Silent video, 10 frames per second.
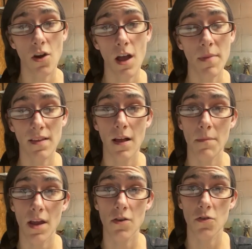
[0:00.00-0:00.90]
your comments
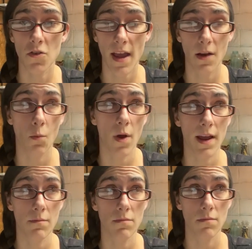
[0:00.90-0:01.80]
help me understand
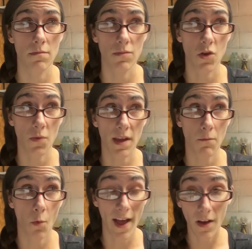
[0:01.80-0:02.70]
what I'm
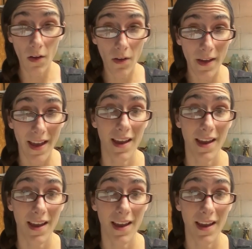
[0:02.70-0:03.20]
doing well